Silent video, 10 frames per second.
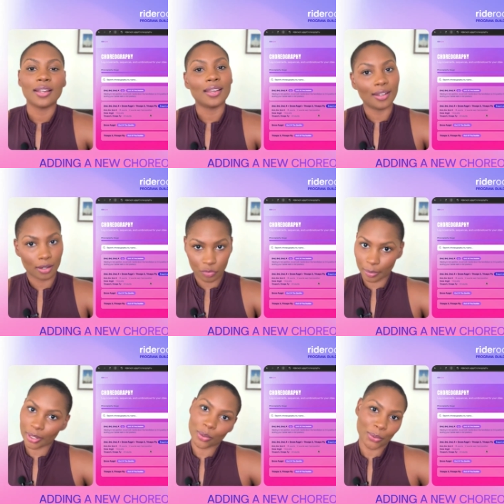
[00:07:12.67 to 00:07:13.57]
in
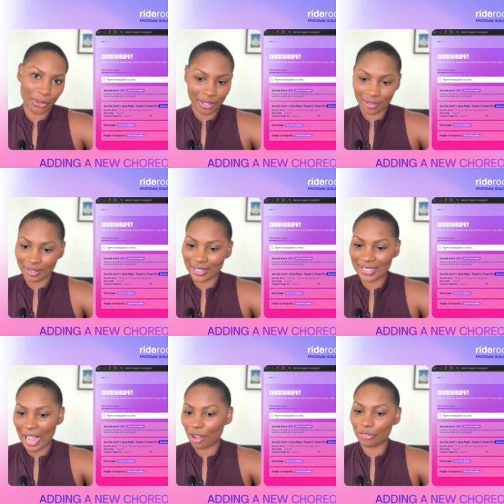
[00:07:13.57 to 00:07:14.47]
alphabetical order,
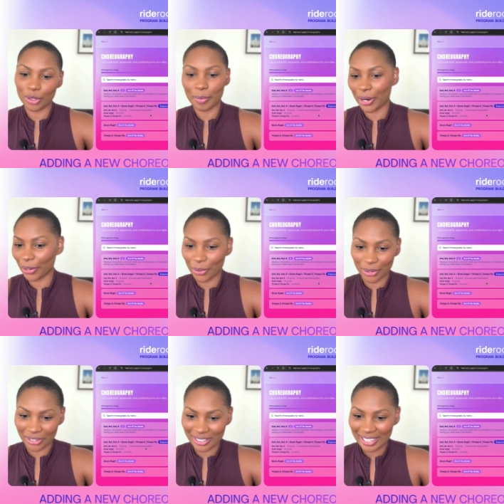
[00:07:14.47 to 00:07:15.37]
alphanumeric
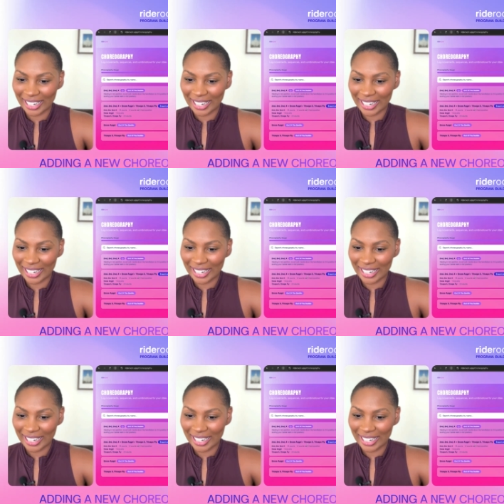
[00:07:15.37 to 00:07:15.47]
order,